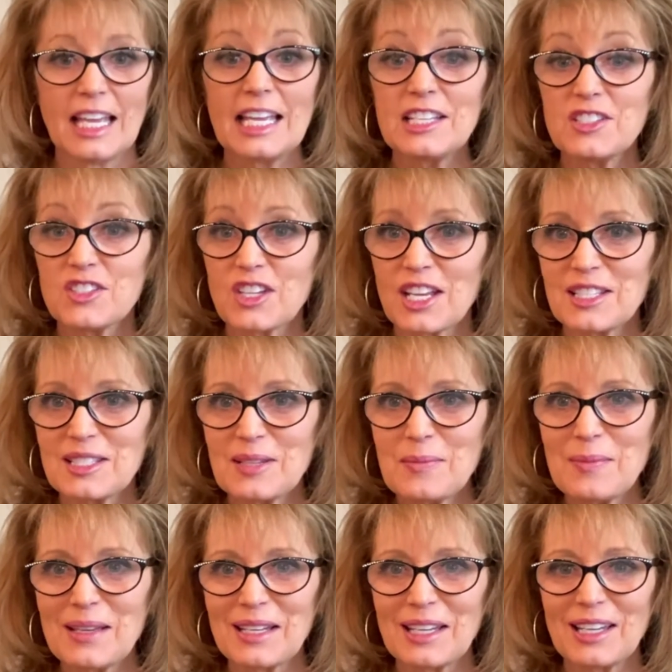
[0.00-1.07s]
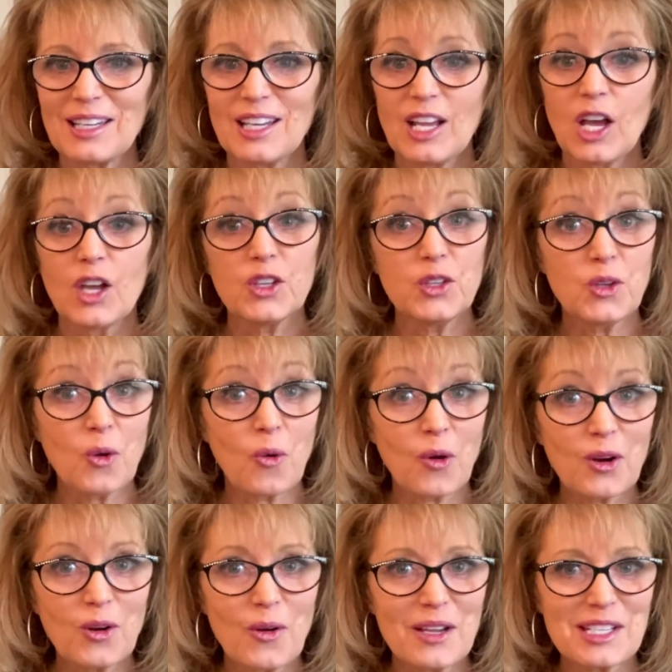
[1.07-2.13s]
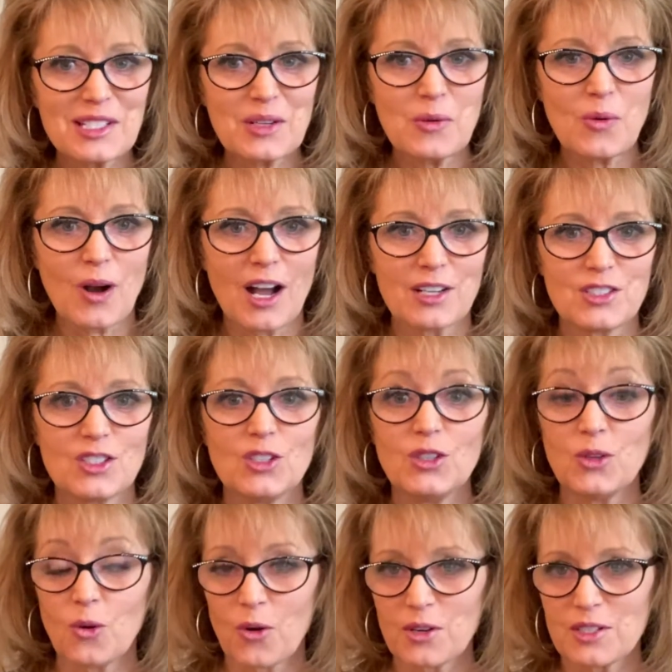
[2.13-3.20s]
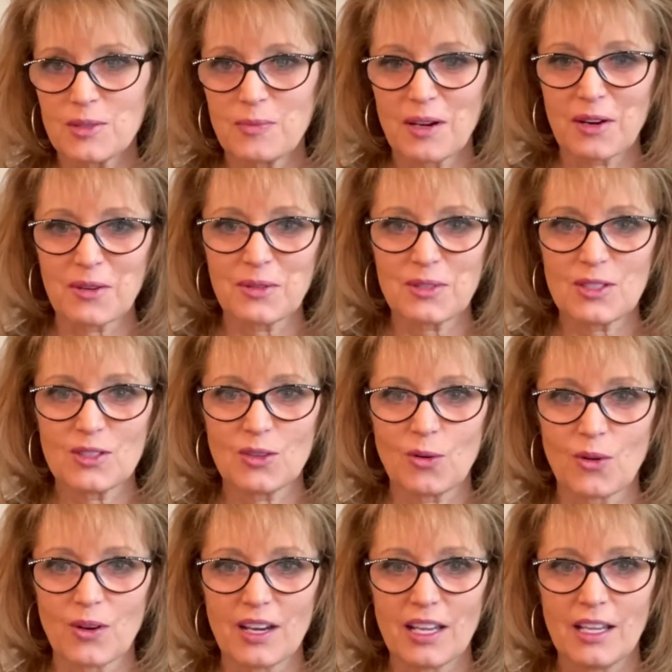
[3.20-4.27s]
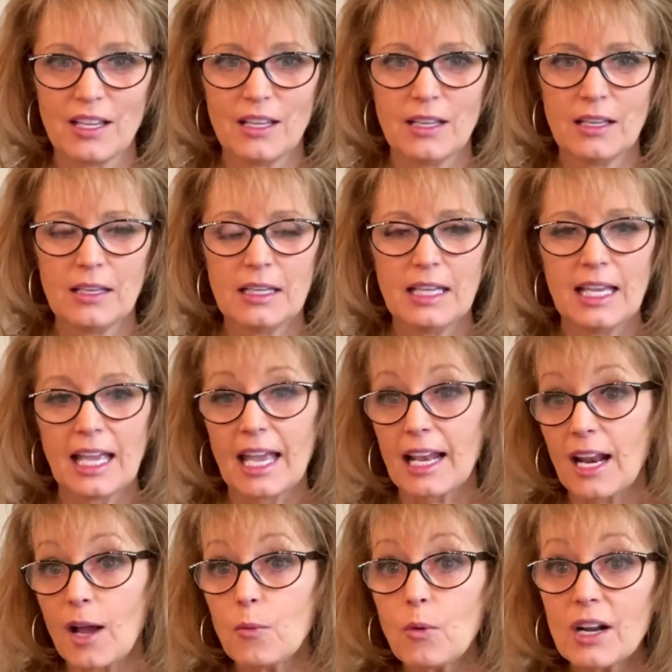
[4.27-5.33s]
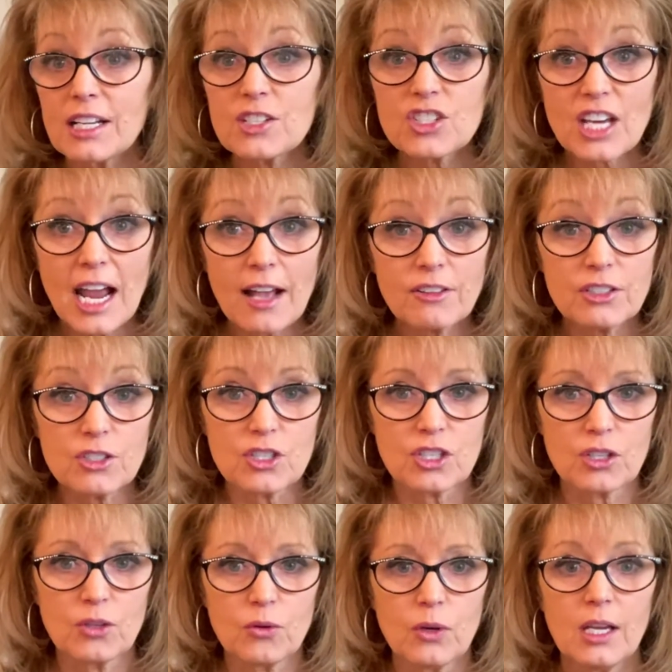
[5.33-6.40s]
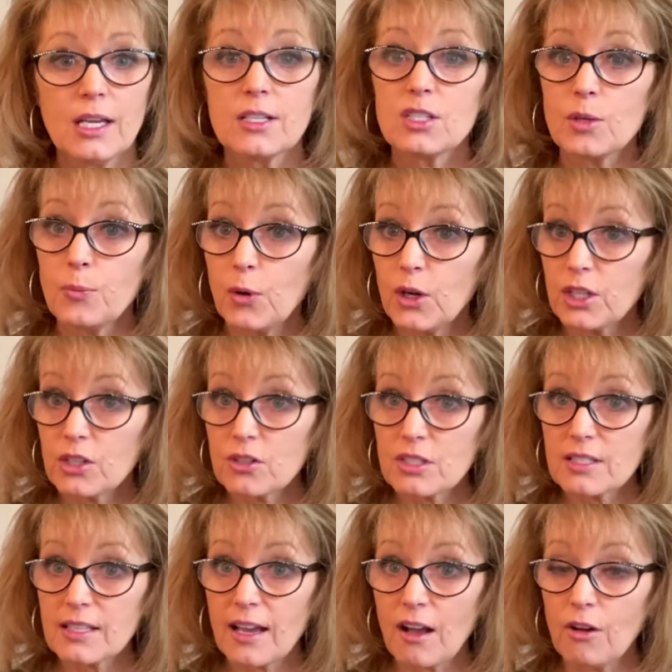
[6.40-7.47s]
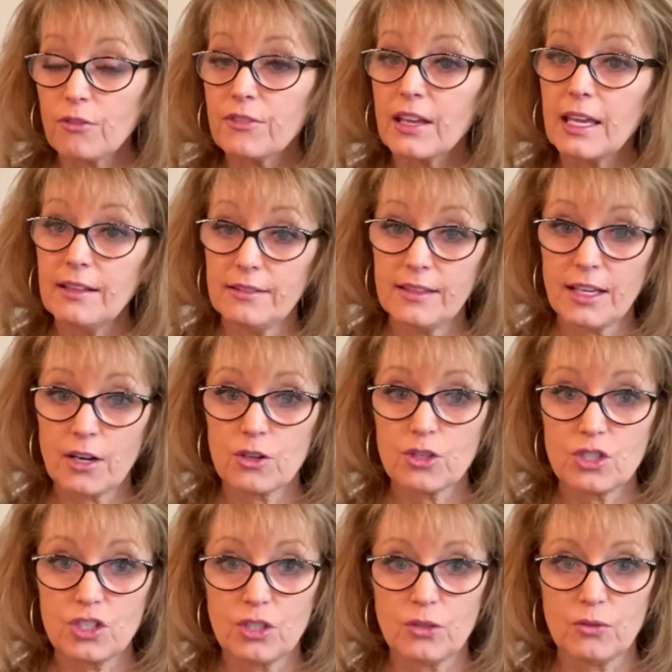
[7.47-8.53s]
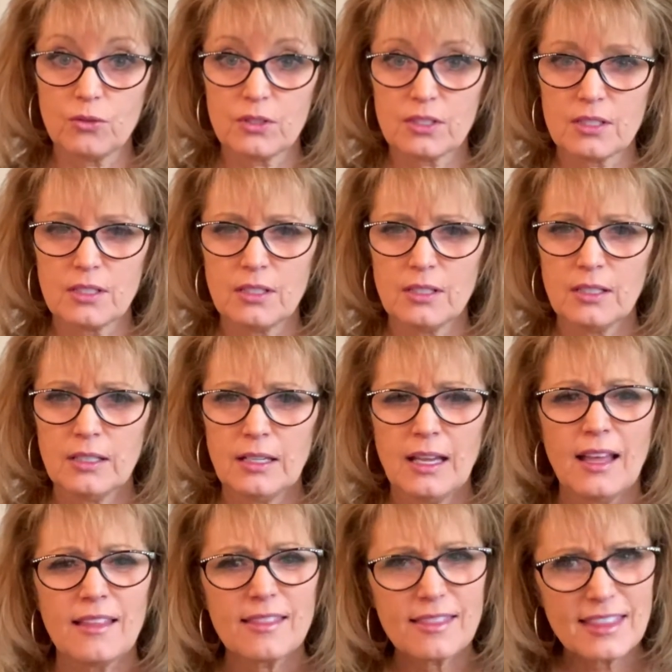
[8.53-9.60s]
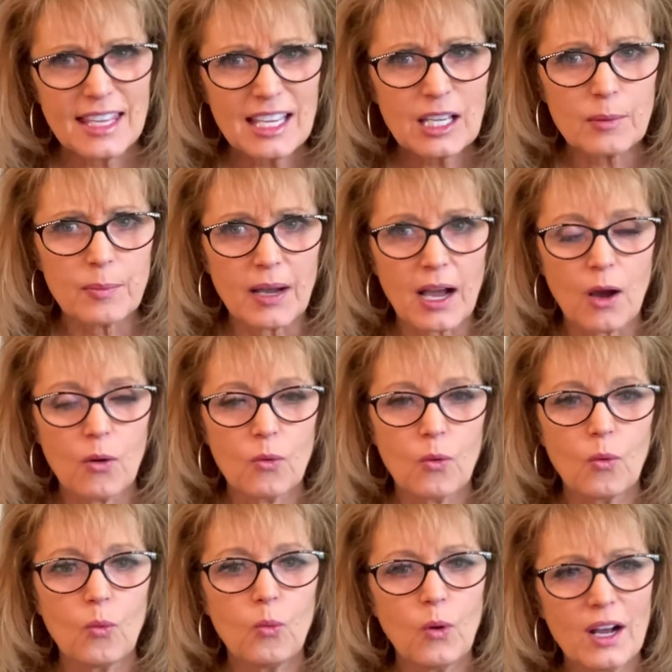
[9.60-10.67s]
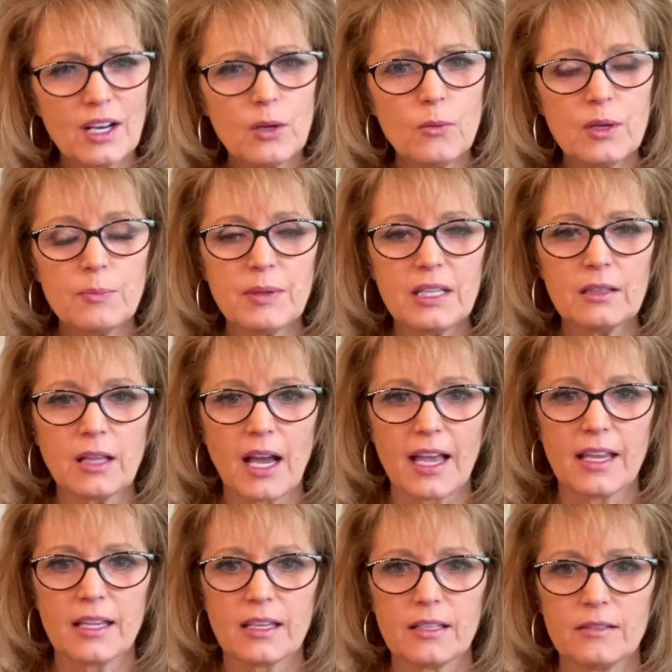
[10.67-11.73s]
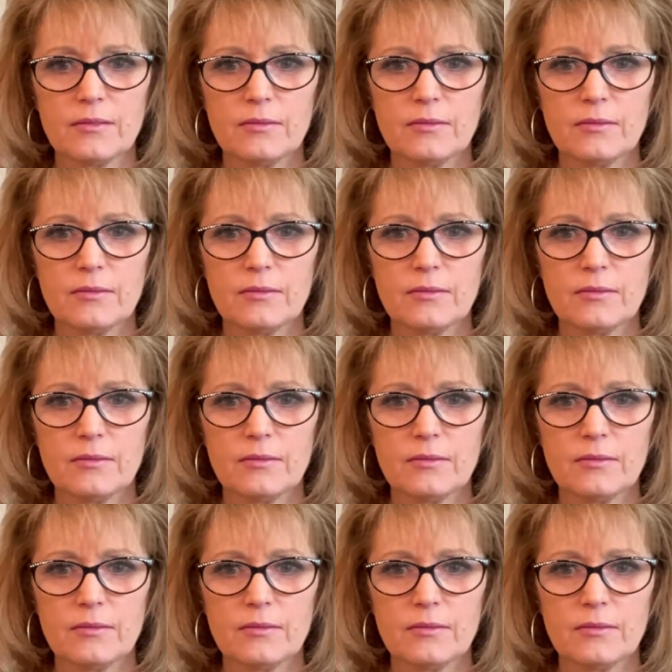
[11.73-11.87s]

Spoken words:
In just a minute, you're going to watch your Sparrow's story. And I want to challenge you to put yourself in their shoes. Think about what it would be like.